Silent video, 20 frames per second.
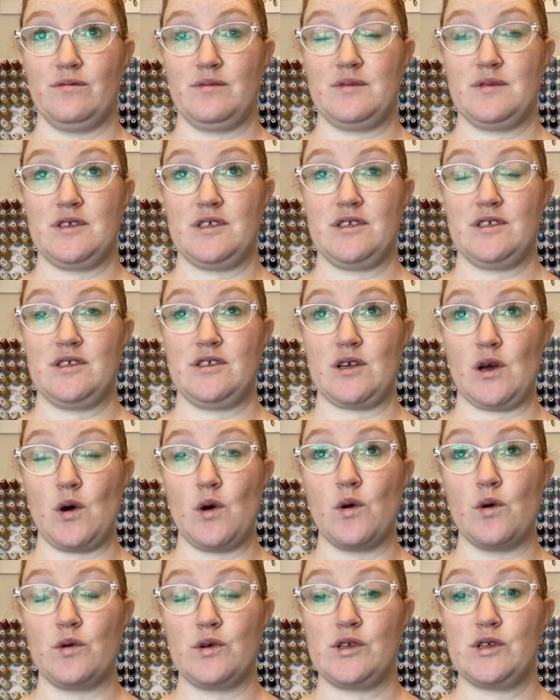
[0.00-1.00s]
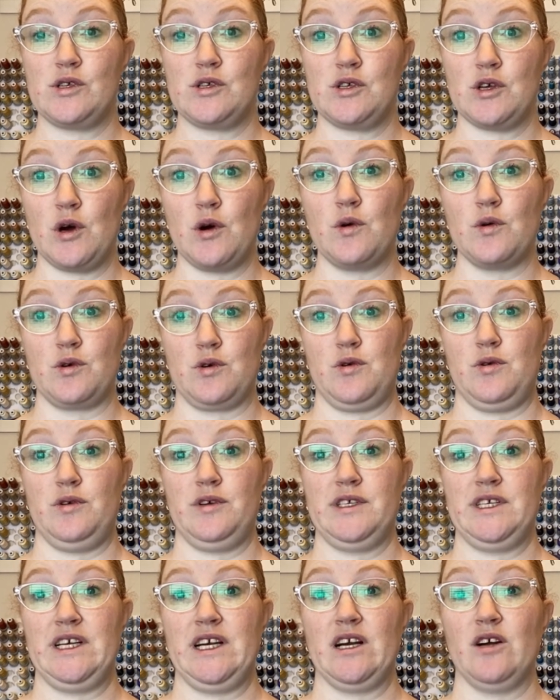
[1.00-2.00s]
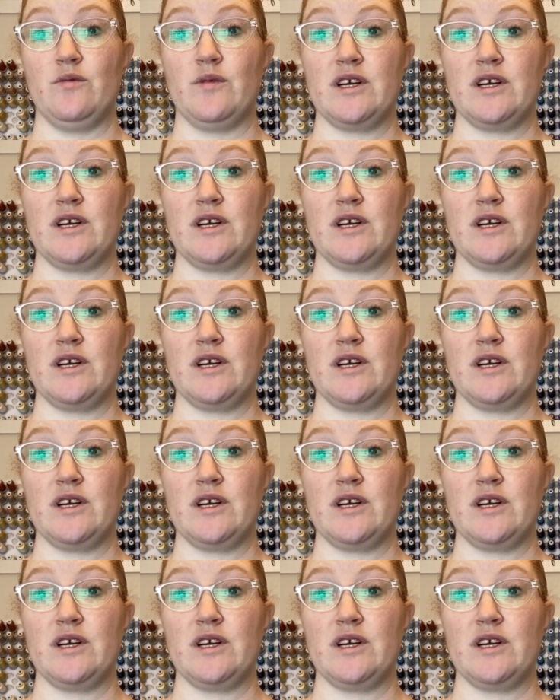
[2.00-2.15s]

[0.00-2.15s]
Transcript: so cold here.